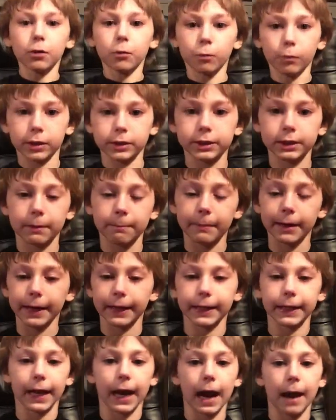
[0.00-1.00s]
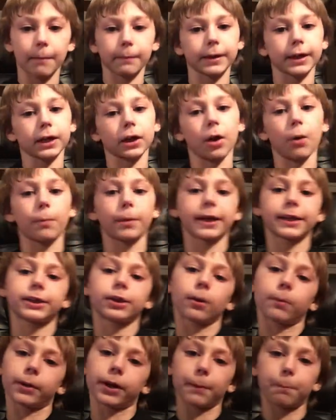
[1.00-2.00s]
Once I make it, I'm gonna go and
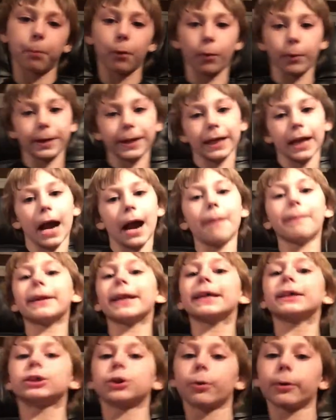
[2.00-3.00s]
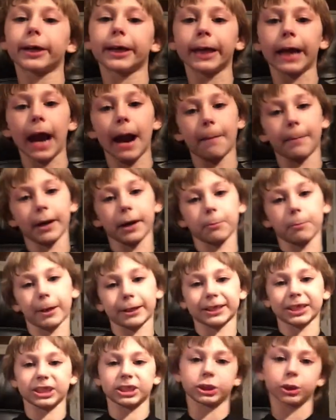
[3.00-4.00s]
kill with the point. I'm gonna joint, I'm gonna
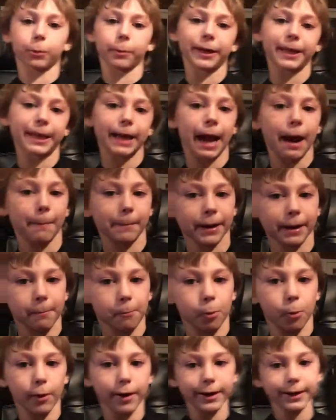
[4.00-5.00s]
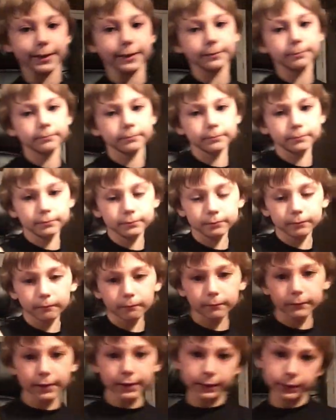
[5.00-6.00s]
rock this joint, I'm gonna boy.
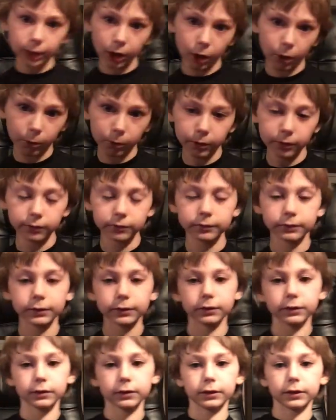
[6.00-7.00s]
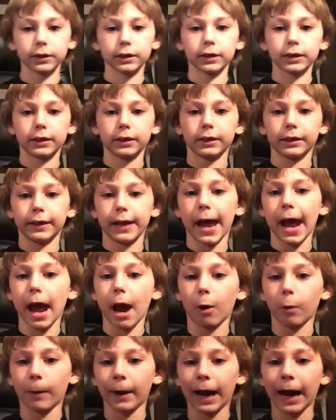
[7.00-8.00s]
Yo.
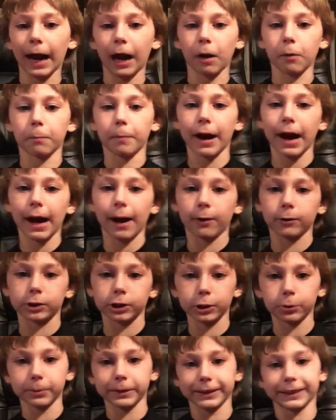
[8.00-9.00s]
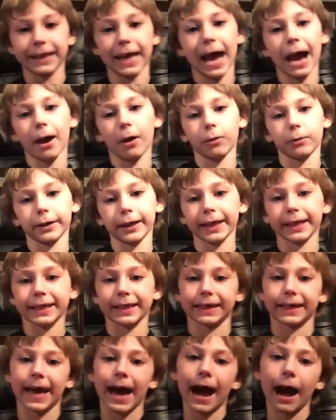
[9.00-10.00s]
Now, how, bout you and how,
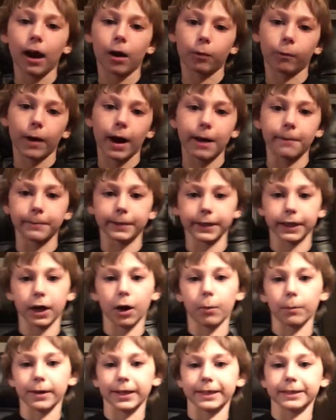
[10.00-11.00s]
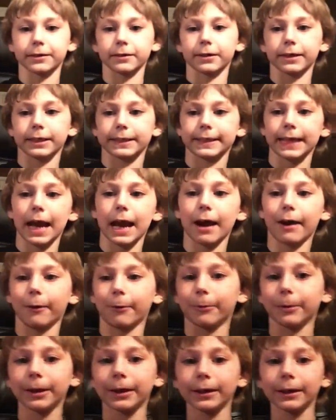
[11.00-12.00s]
like now? Well, I'm gonna go and it's in this
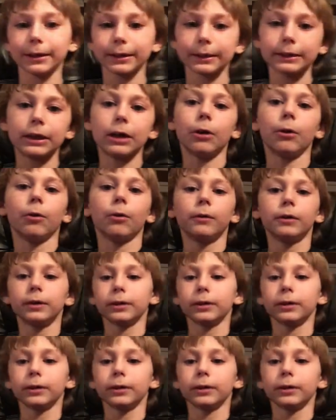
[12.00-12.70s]
house, Yo